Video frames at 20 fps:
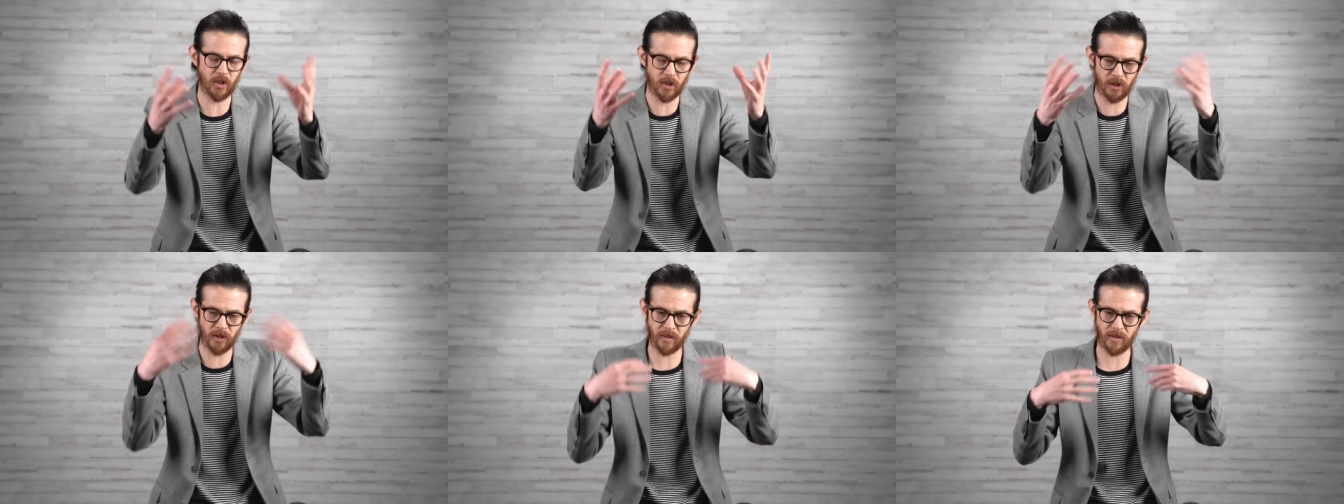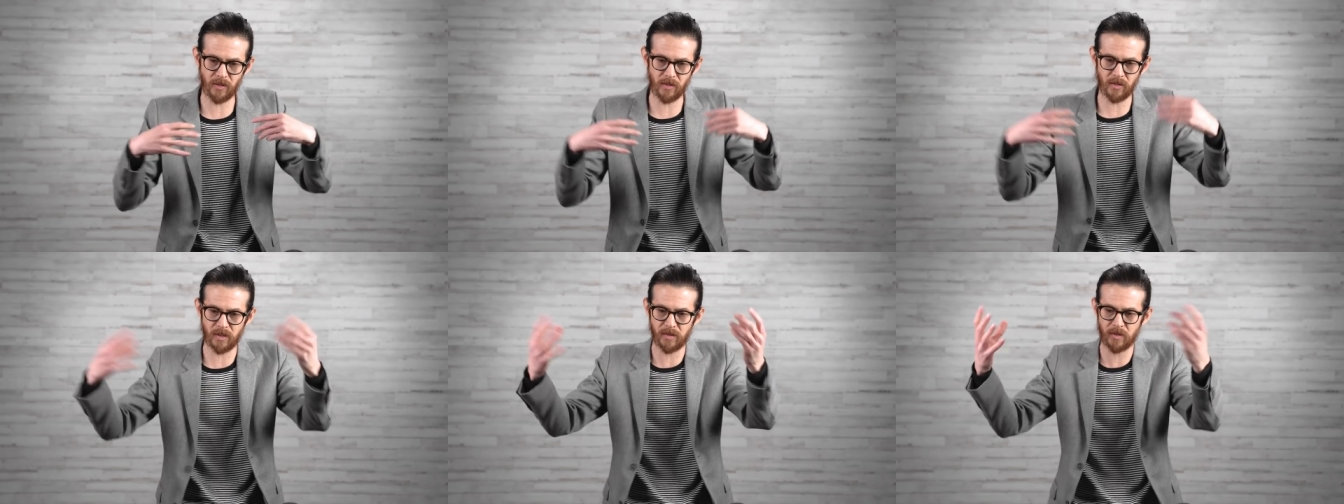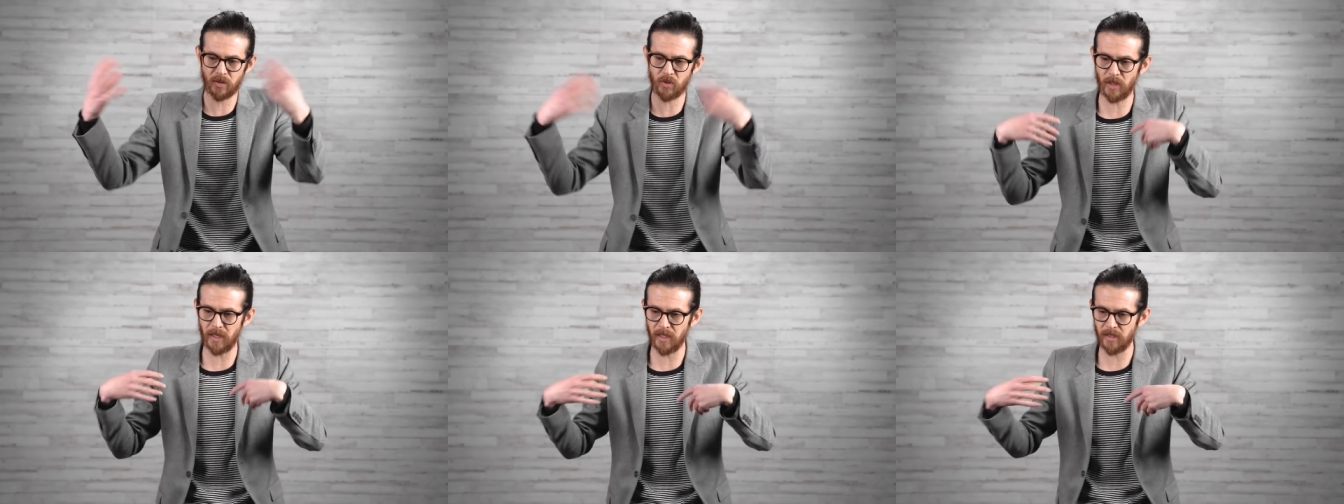sugars,
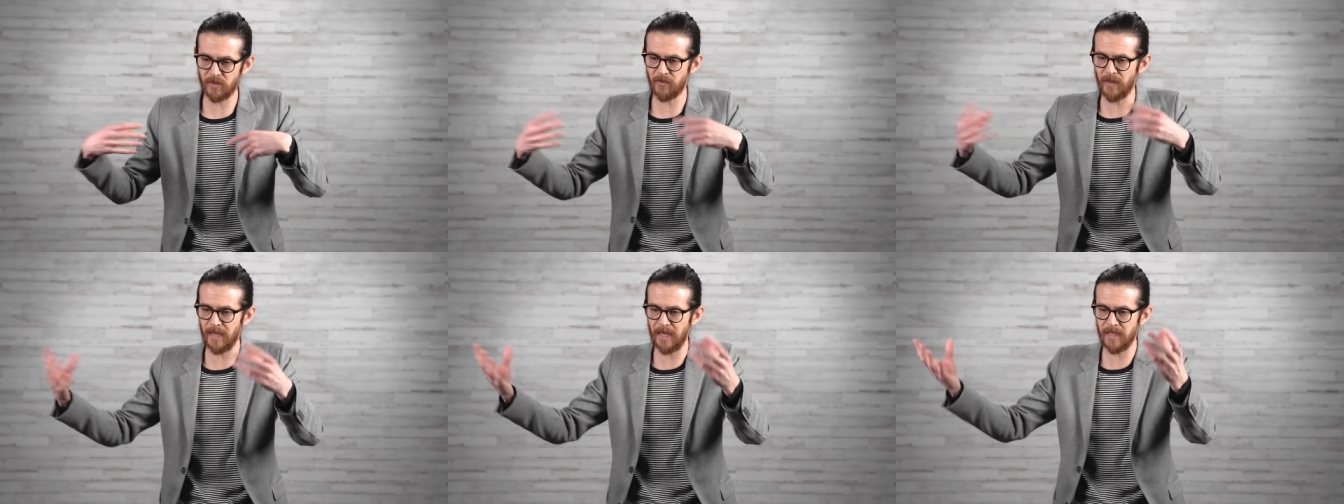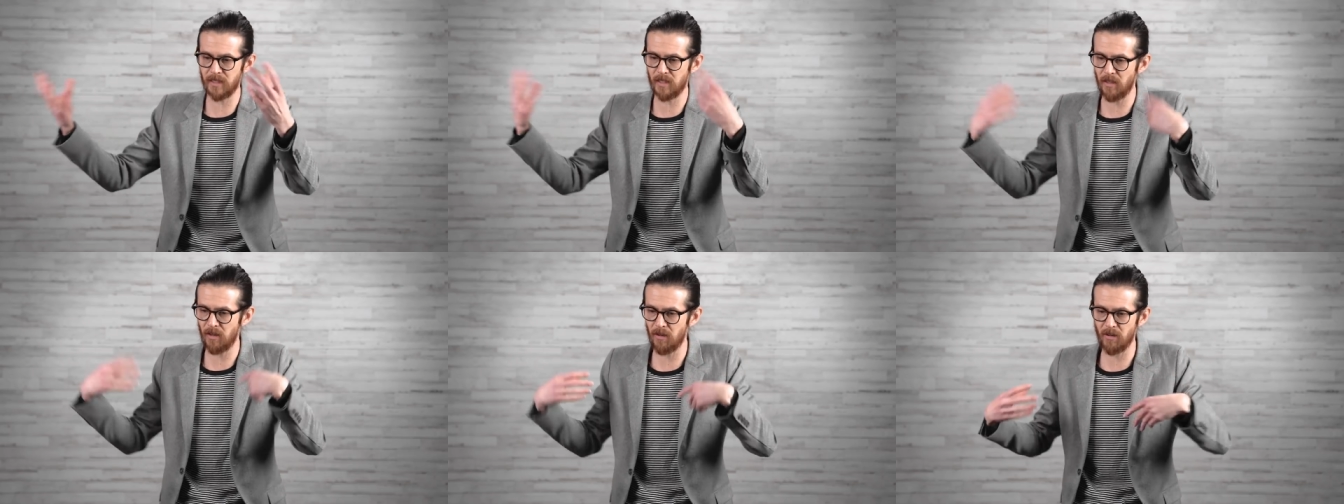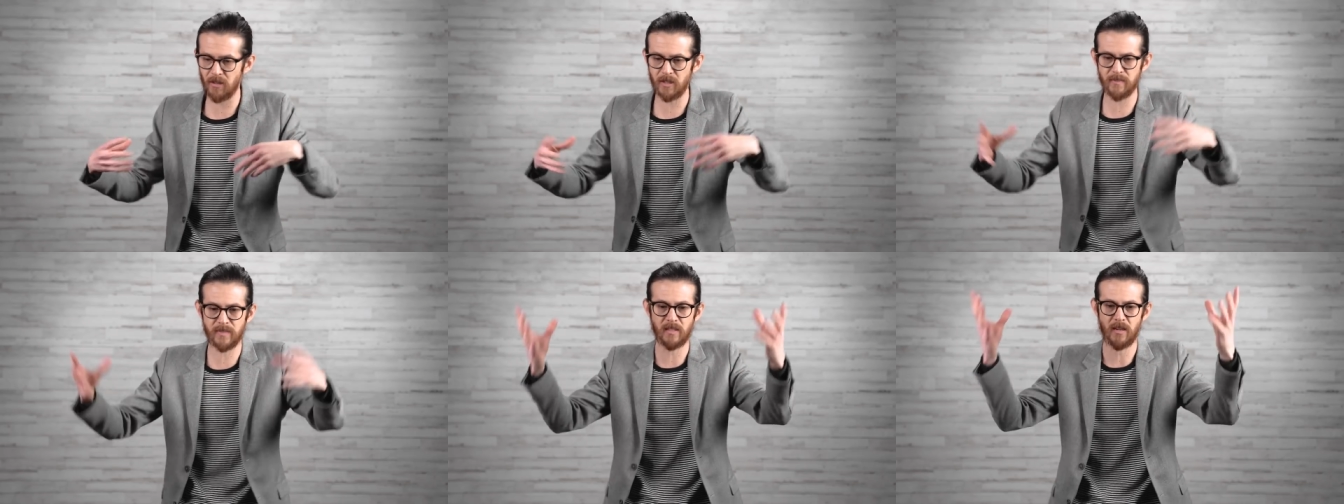trans fats,
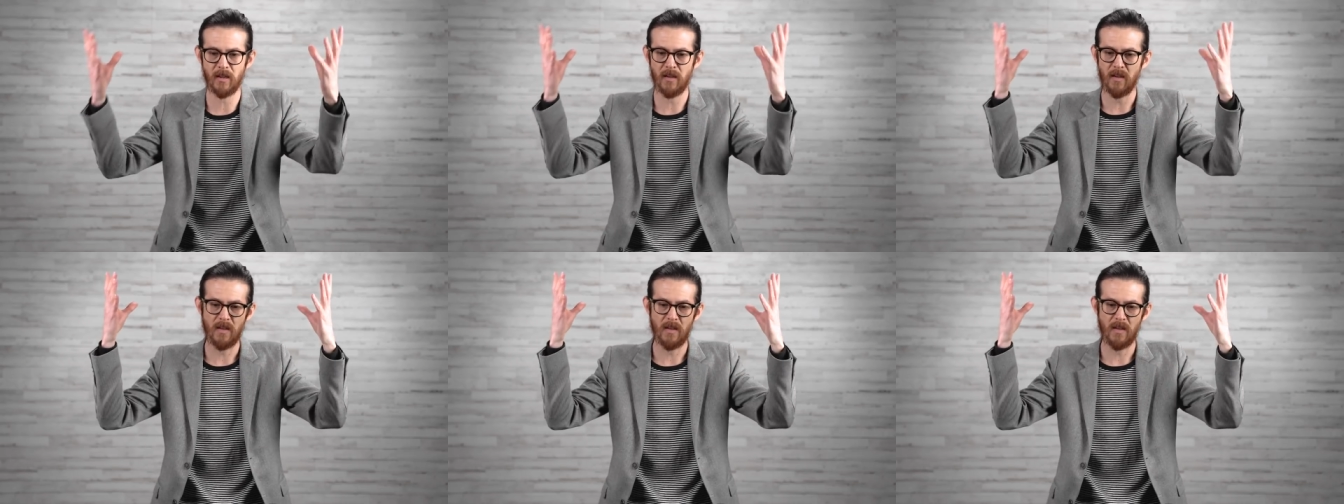carbs,